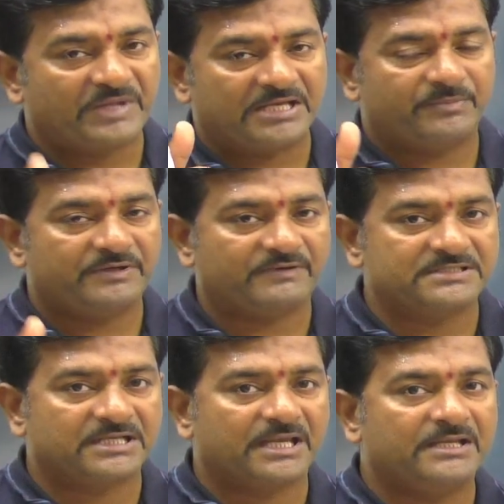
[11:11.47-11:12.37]
I repeat
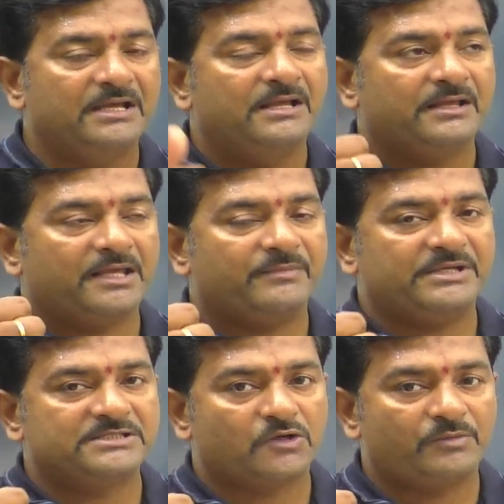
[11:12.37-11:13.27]
once again. A
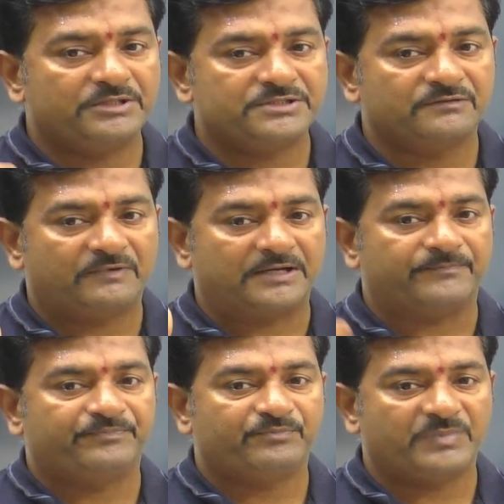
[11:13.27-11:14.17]
means how much?
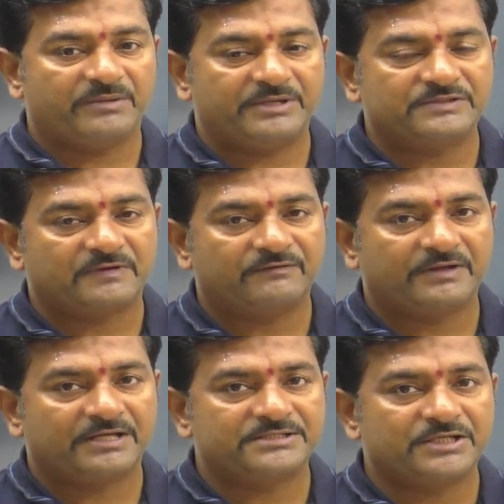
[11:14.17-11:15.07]
1. B means what
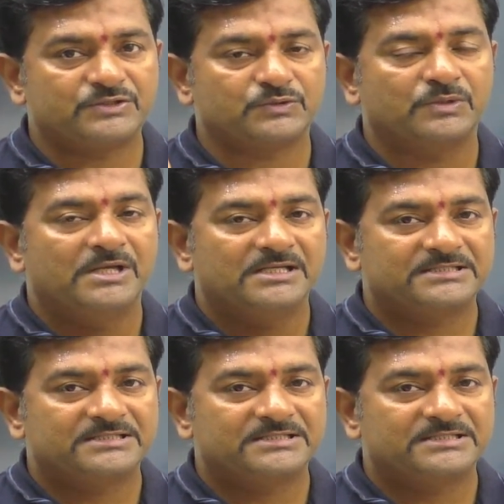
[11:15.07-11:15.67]
we can say? 2.